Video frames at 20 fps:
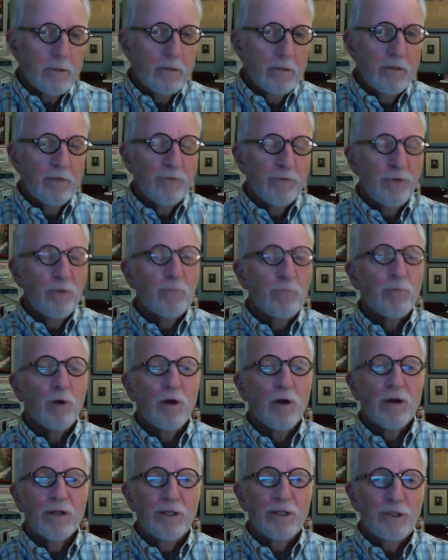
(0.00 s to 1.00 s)
If you
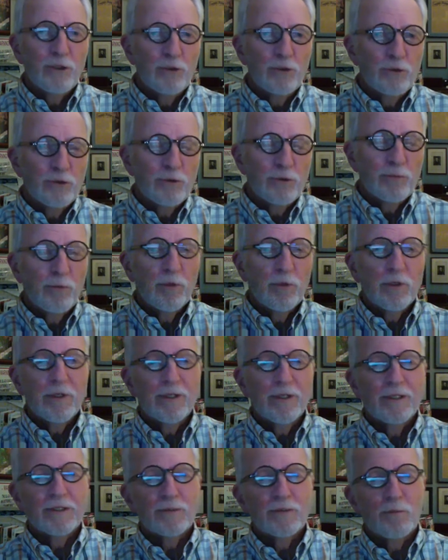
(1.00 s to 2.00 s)
bought a used book
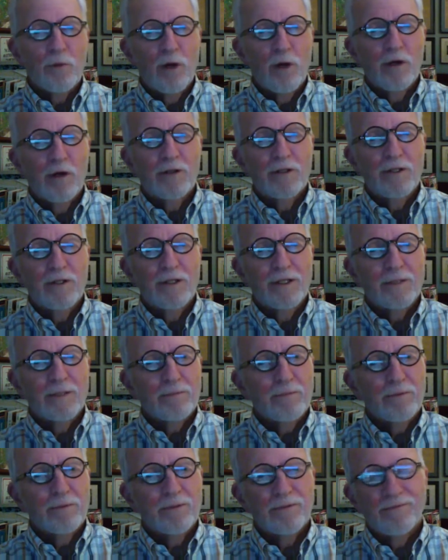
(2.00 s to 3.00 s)
and it's marked up,